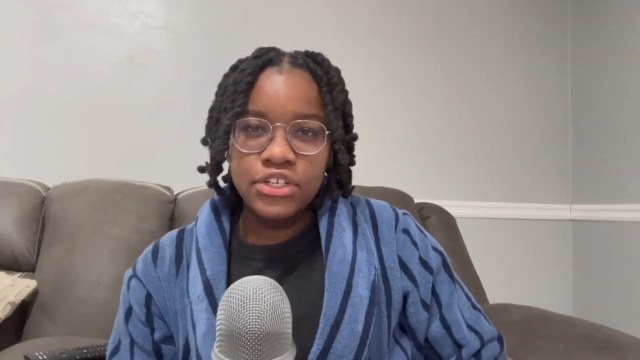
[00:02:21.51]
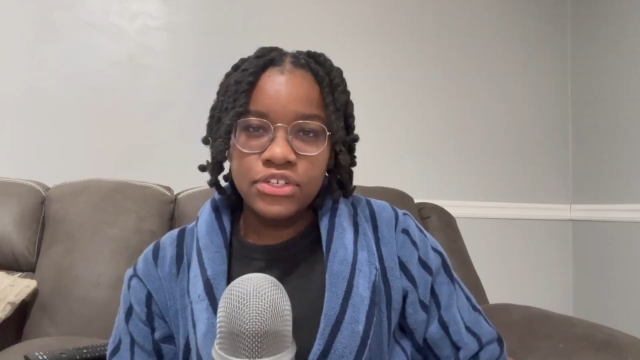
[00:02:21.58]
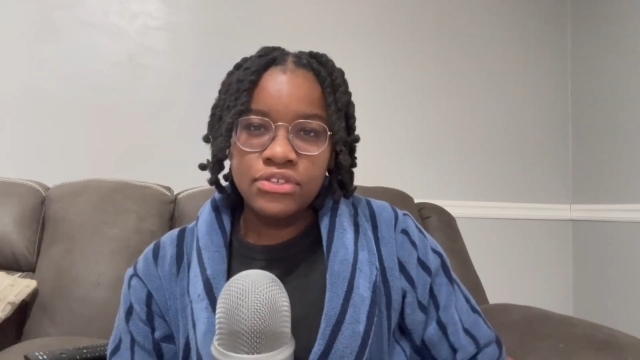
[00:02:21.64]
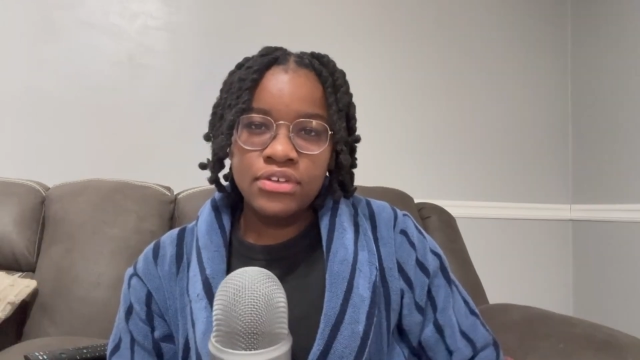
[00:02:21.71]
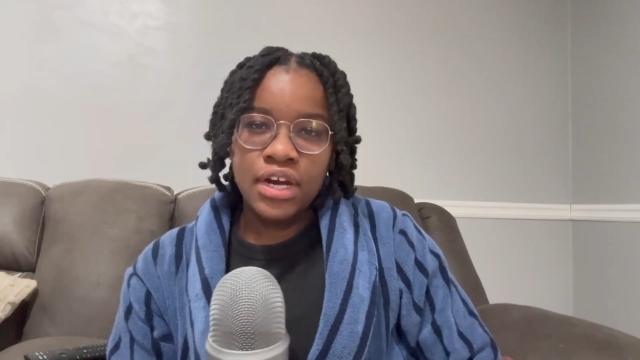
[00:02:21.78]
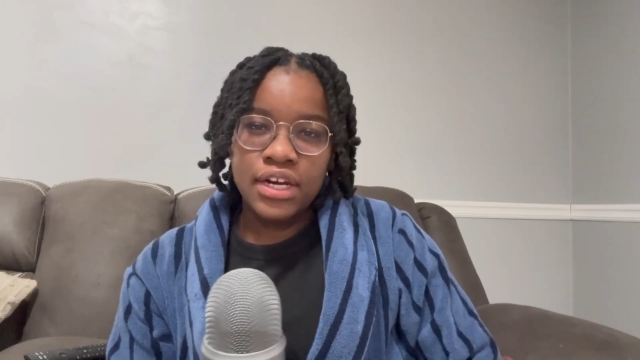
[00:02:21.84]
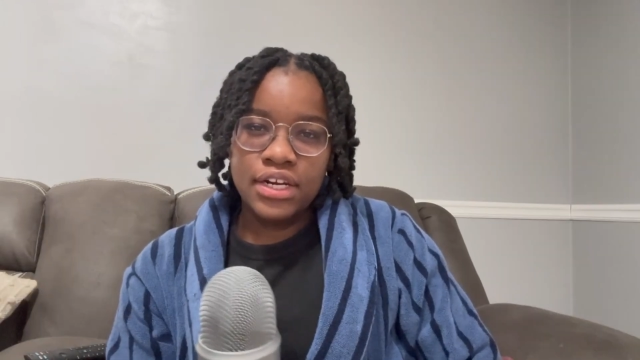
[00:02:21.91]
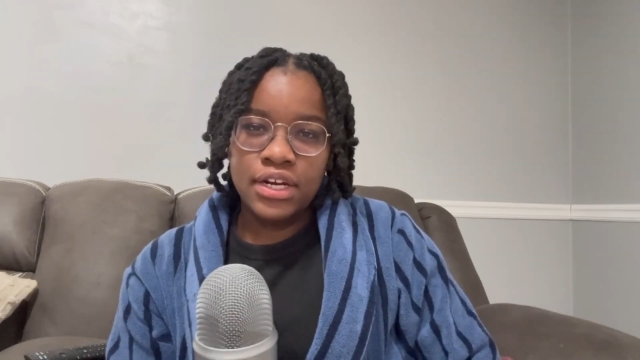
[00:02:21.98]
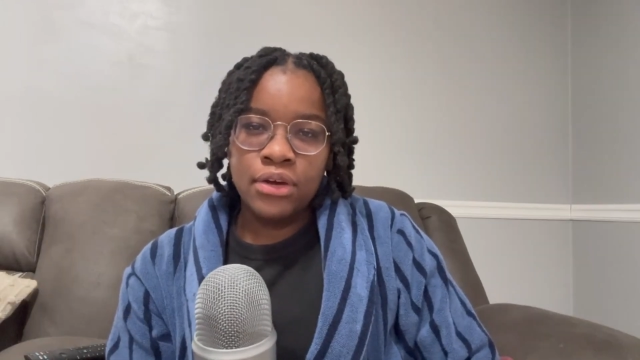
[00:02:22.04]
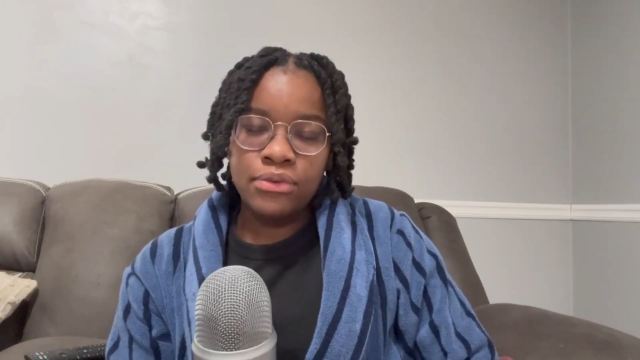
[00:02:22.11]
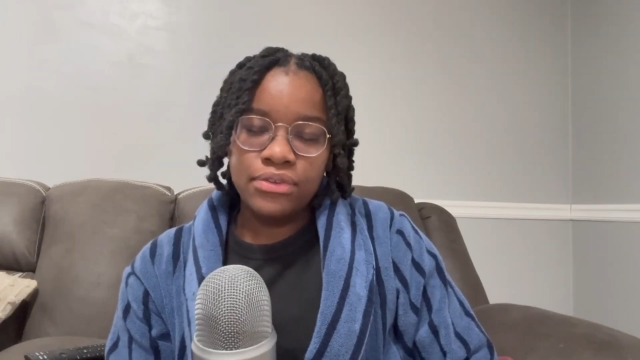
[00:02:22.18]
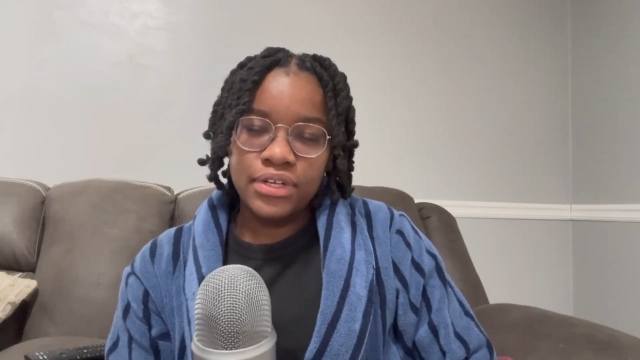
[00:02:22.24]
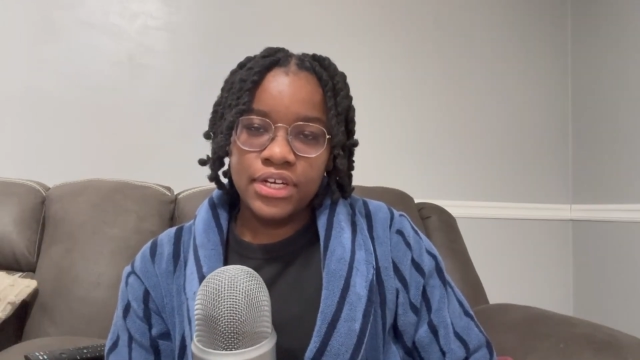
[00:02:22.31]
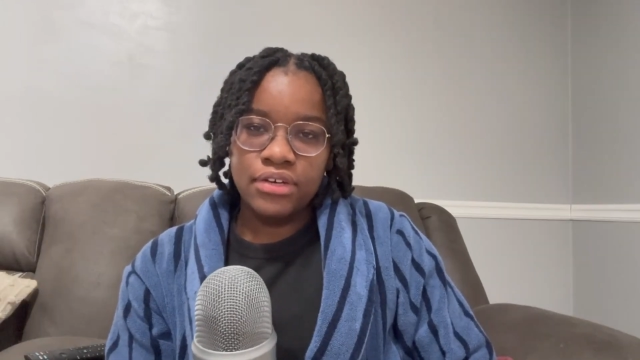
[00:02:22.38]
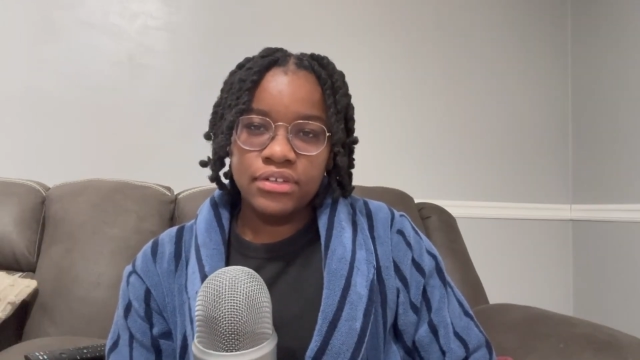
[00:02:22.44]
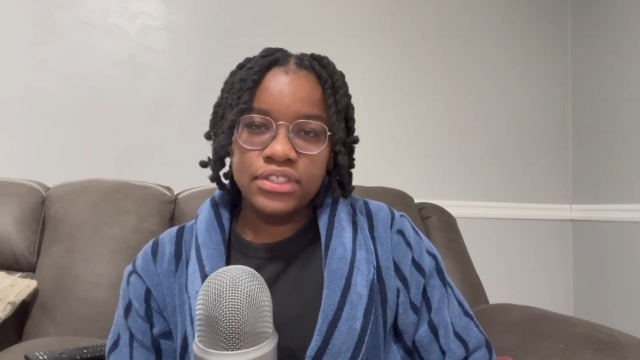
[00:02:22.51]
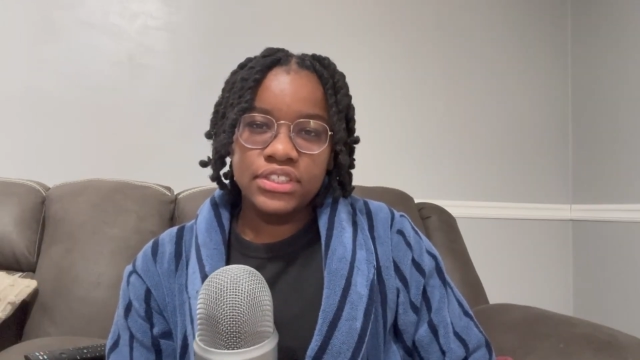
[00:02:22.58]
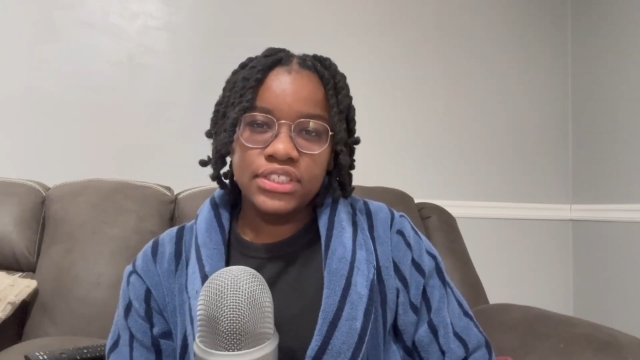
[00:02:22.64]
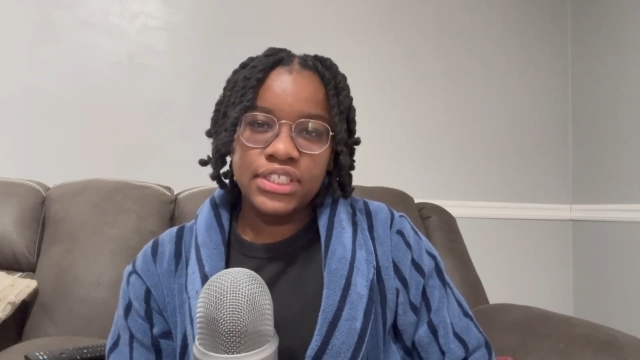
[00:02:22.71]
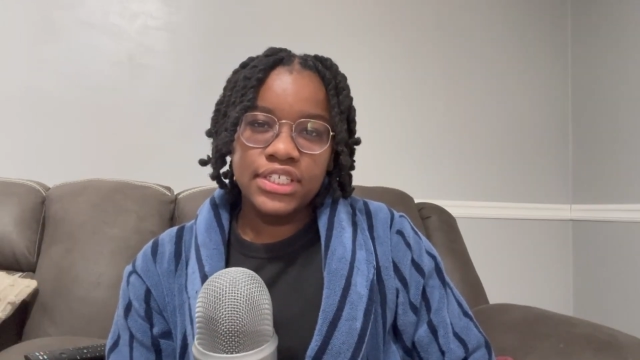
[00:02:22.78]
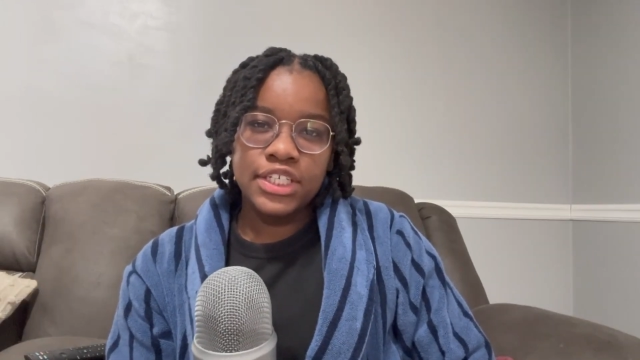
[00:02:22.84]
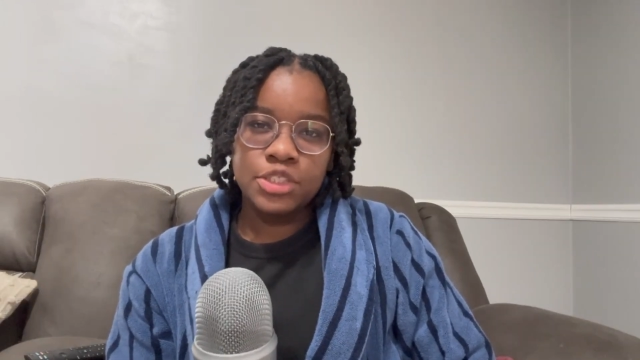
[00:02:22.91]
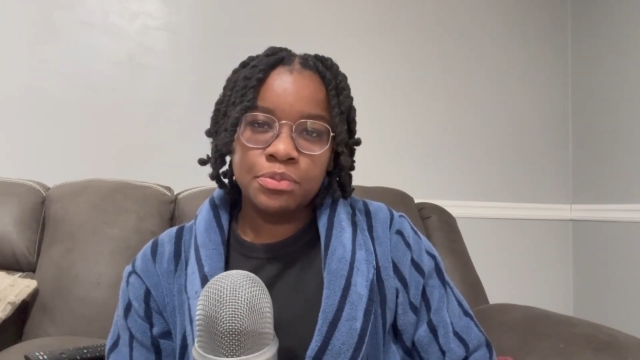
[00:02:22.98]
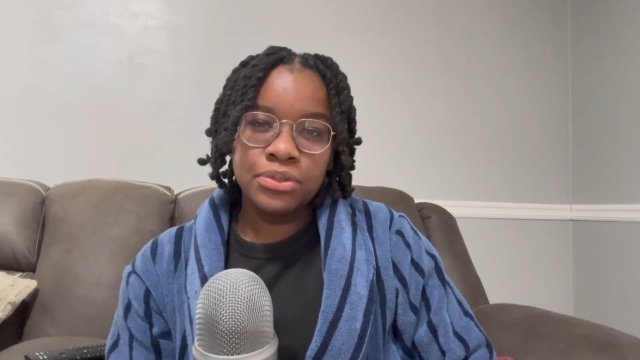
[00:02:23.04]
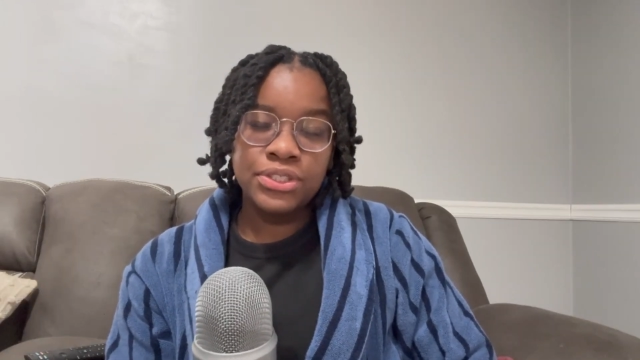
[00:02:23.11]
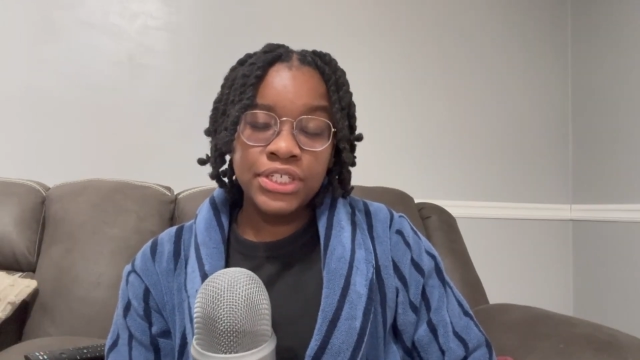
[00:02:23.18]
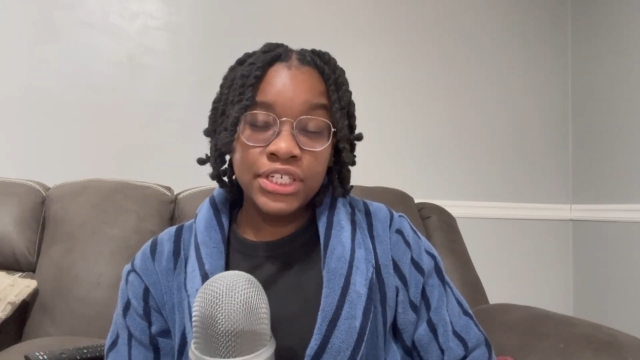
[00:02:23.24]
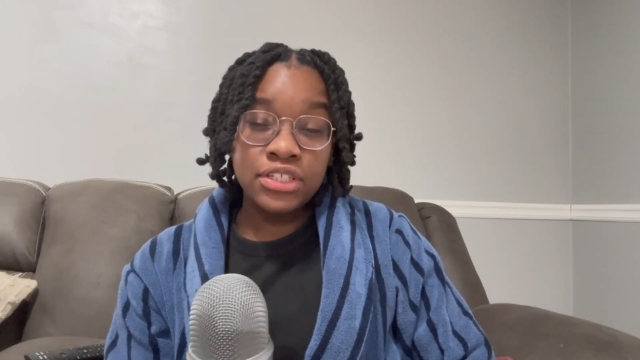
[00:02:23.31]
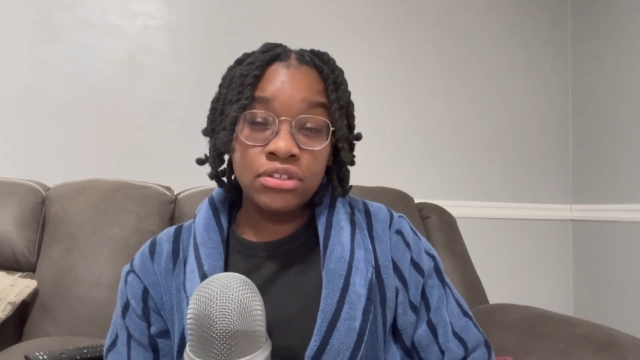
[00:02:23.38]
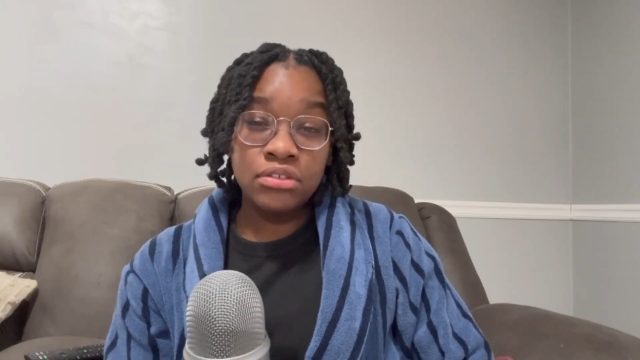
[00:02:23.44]
United Healthcare is seen as
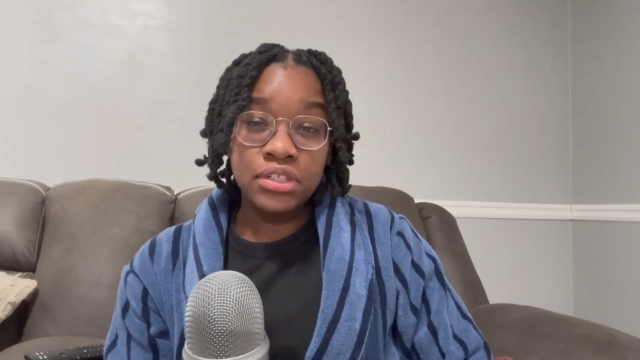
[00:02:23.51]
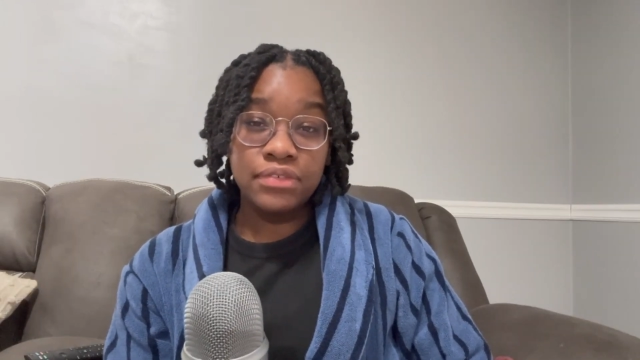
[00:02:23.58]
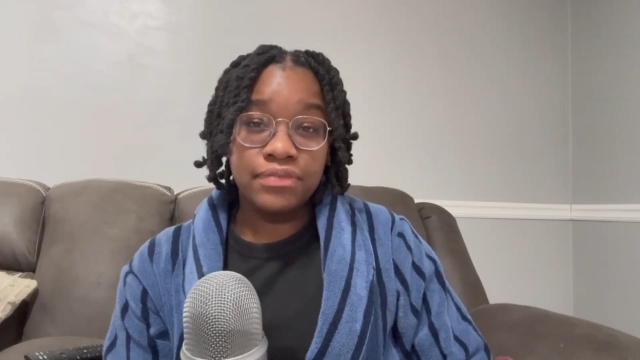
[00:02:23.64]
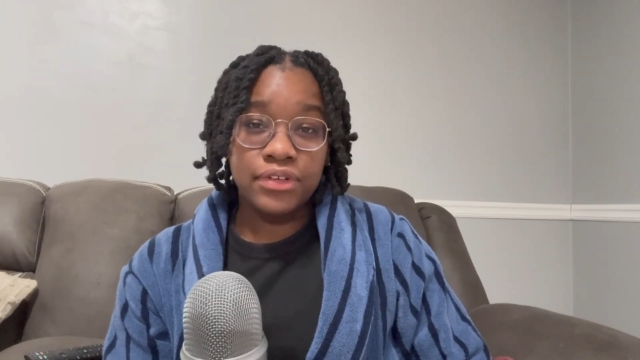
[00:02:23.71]
particularly